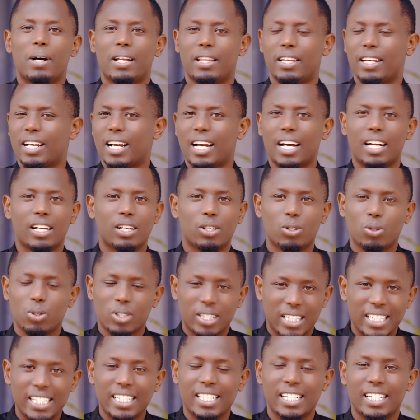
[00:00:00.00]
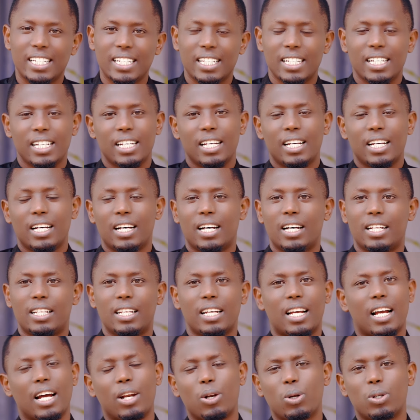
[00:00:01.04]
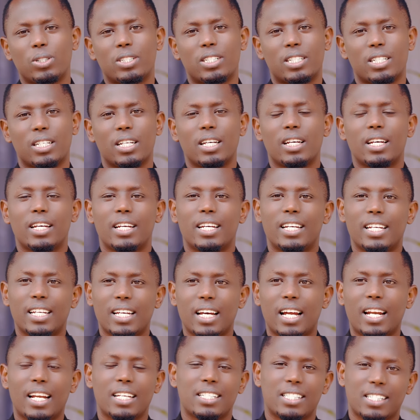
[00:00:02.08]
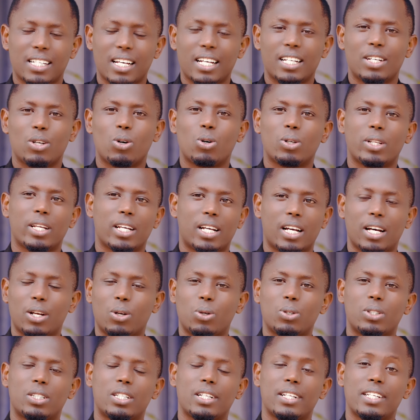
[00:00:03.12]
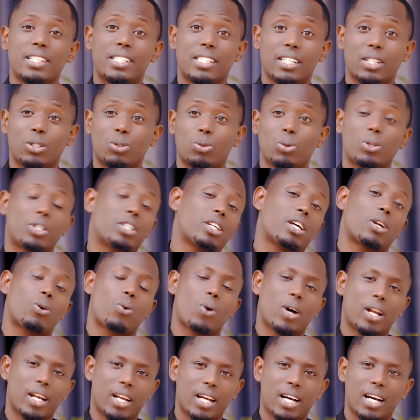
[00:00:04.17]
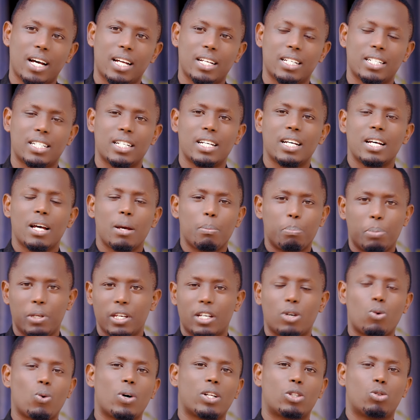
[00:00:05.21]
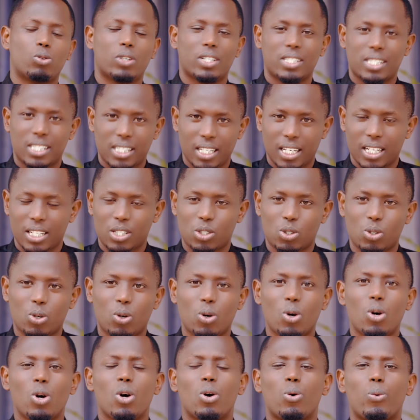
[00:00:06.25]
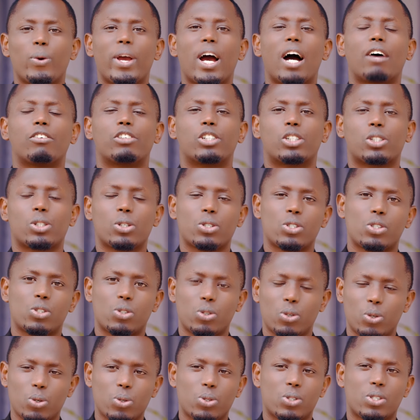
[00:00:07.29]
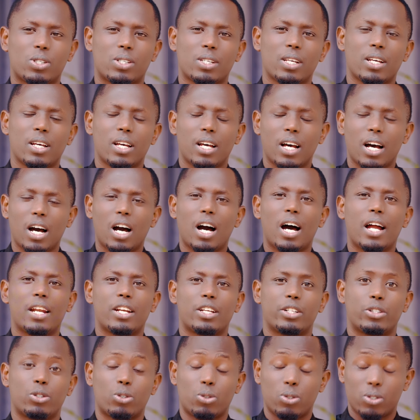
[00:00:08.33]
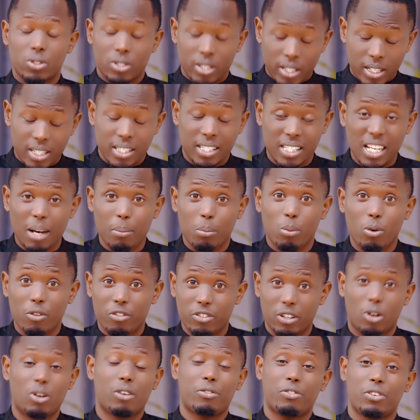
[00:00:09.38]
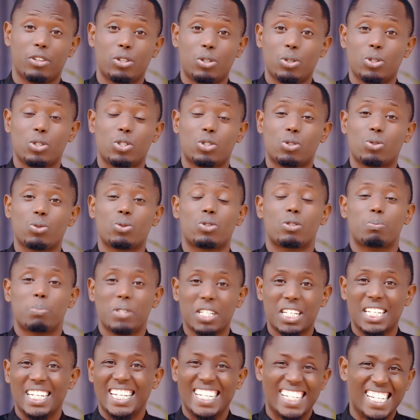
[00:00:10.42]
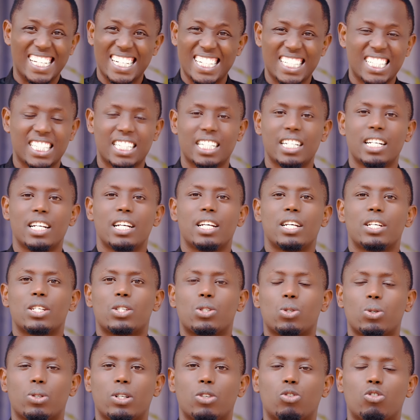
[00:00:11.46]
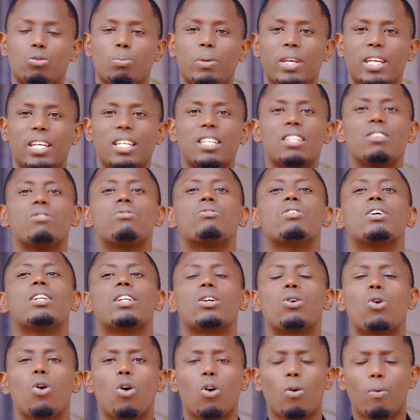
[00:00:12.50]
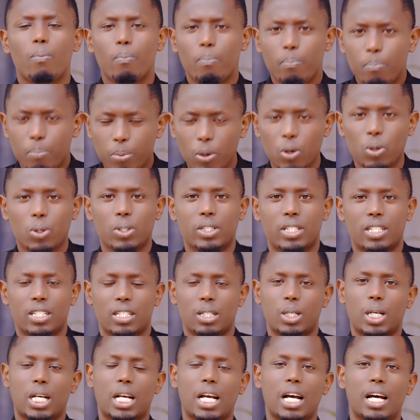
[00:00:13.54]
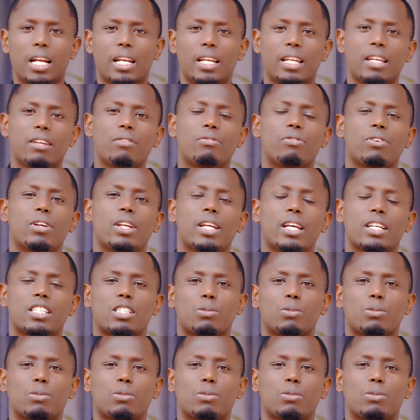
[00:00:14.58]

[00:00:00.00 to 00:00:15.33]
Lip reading: but they cannot really, they cannot understand, or they cannot listen to King Rwanda and pick what we are saying. So we have chose to use and in some of our videos to speak English so that we may even go broad. We can even